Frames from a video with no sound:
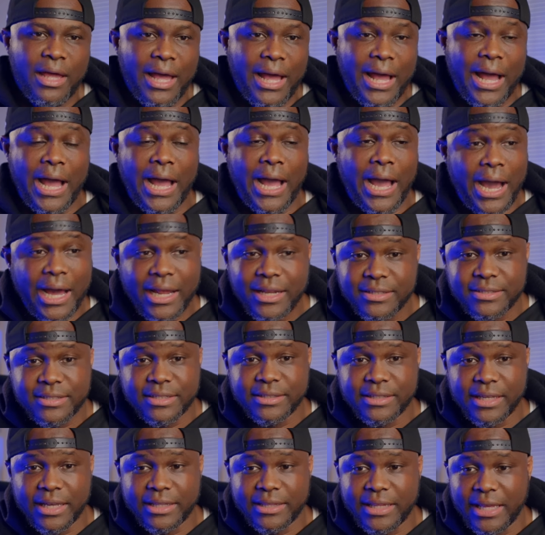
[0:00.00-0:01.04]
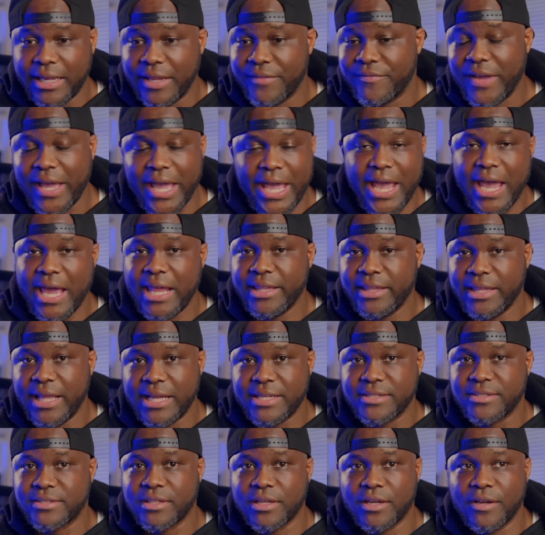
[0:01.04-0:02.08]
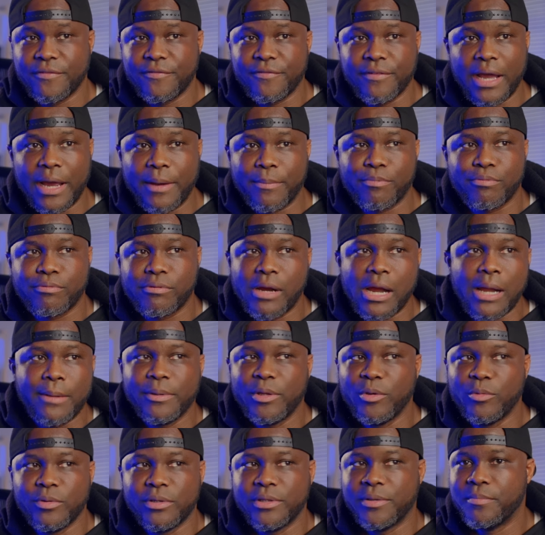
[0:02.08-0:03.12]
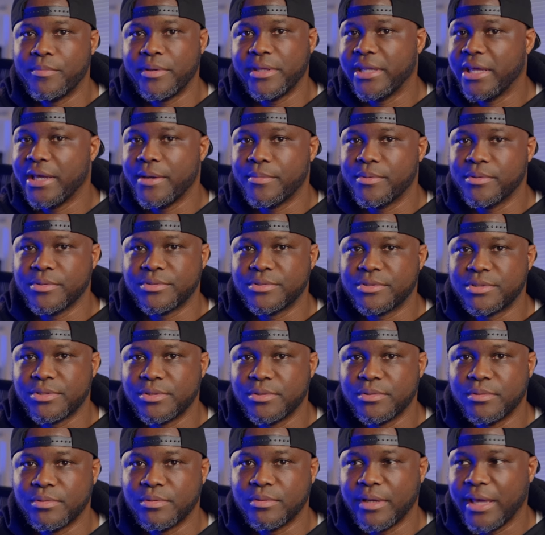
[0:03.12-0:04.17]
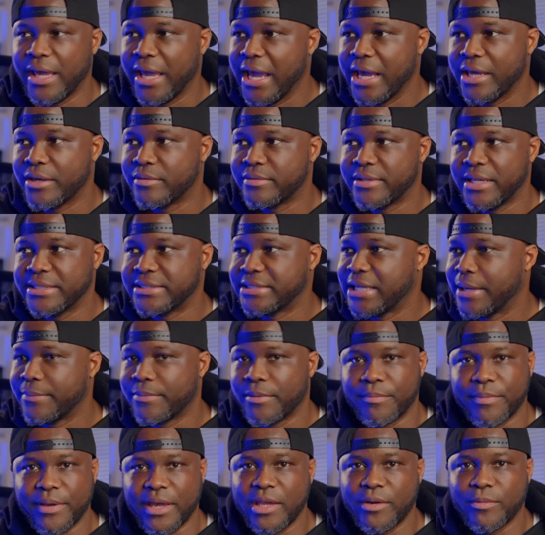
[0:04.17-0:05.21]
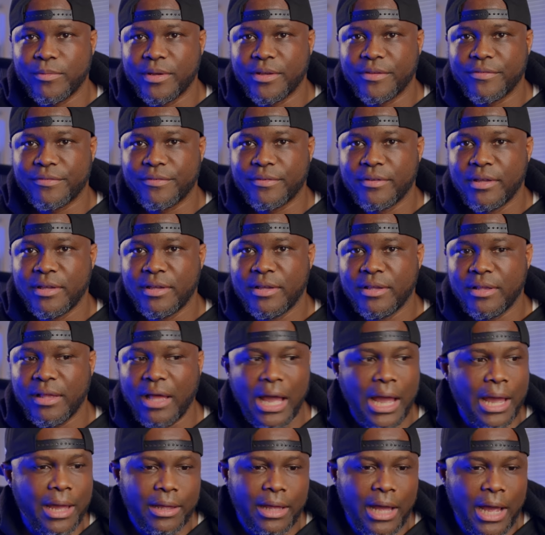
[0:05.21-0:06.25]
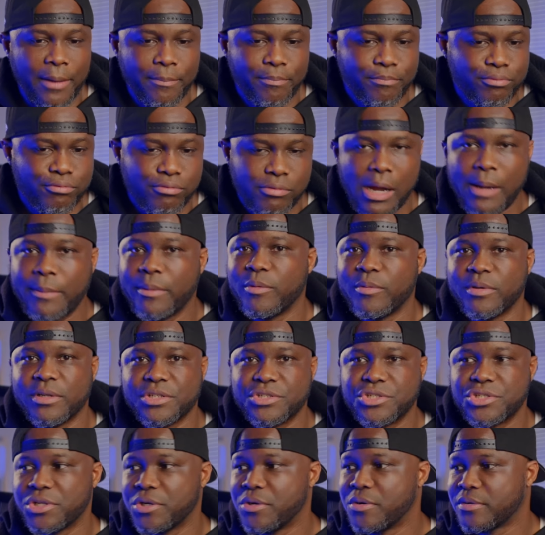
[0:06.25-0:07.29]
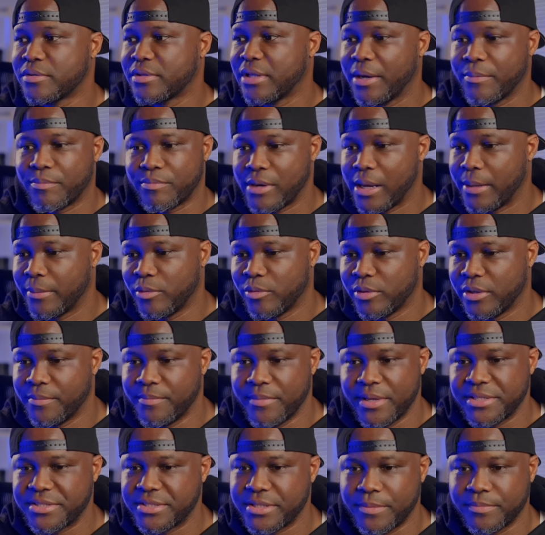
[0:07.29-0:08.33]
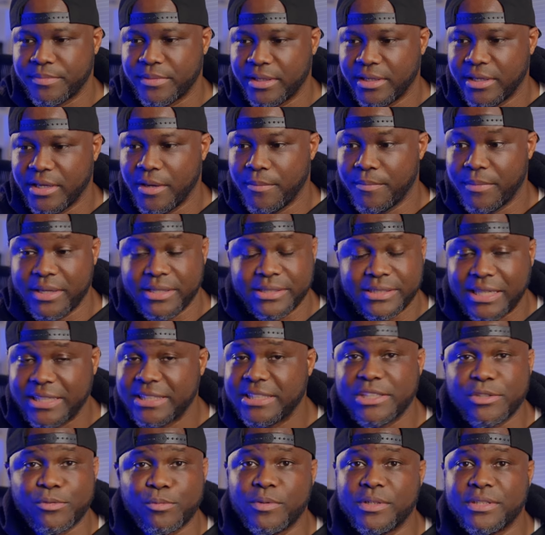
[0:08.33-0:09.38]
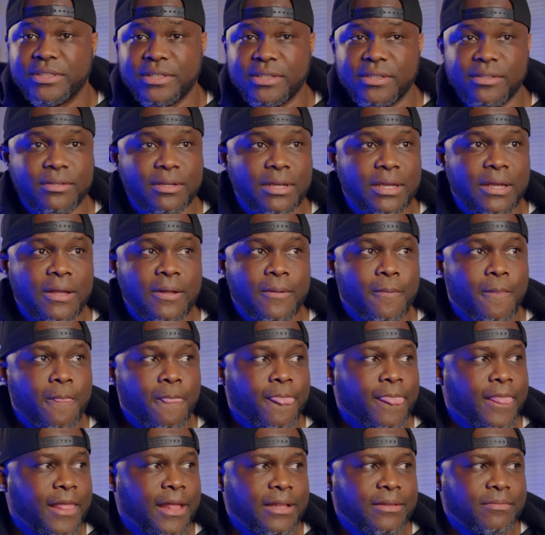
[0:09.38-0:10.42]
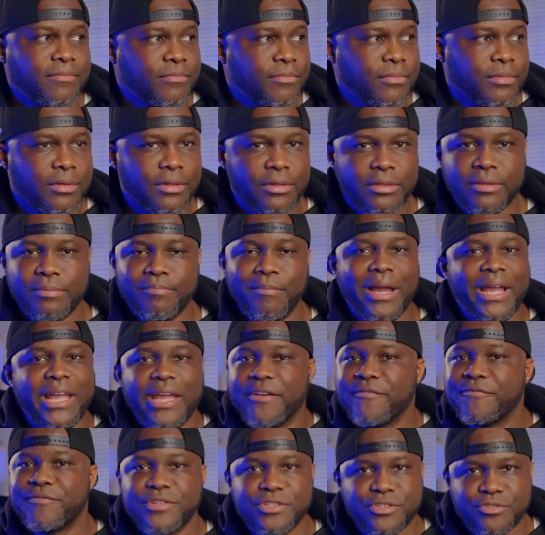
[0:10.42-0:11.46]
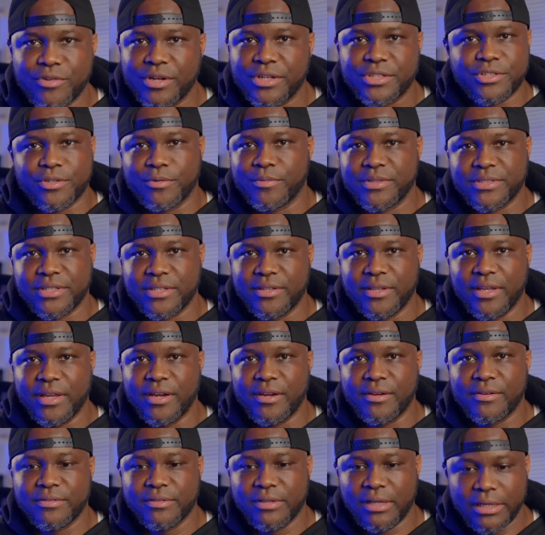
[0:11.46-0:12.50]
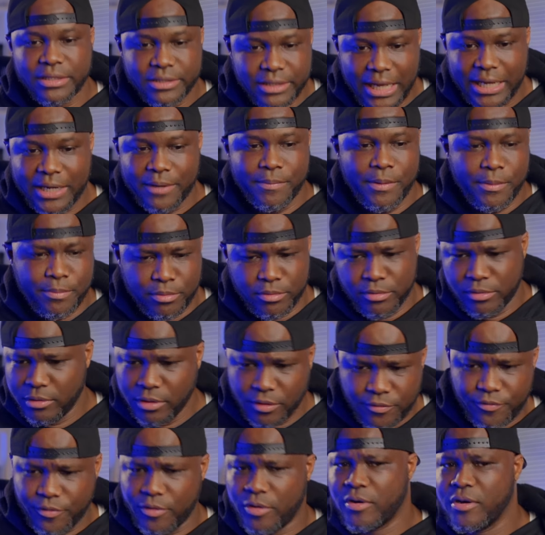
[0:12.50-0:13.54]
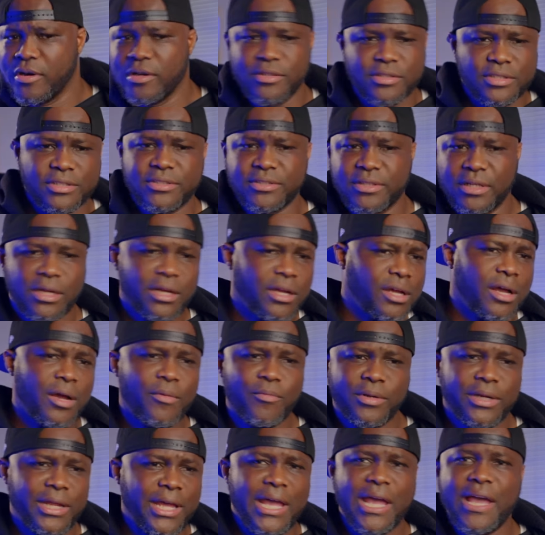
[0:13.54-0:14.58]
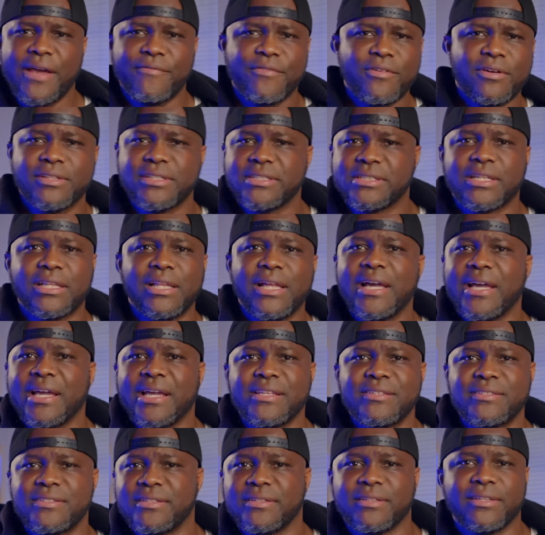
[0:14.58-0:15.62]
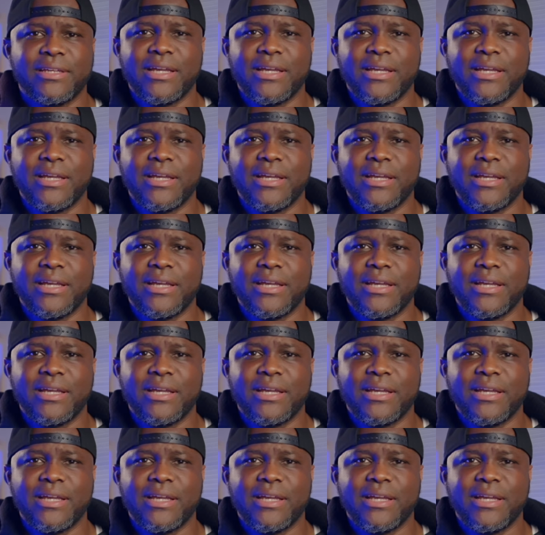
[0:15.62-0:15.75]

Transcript: i honestly think that if i had that stuff i probably wouldn't have been able to handle that type of bandwidth i, I probably would have choked i probably would have messed something up because i just wasn't my infrastructure wasn't there a lot of people look for all these oh, i'm going to have all these clients and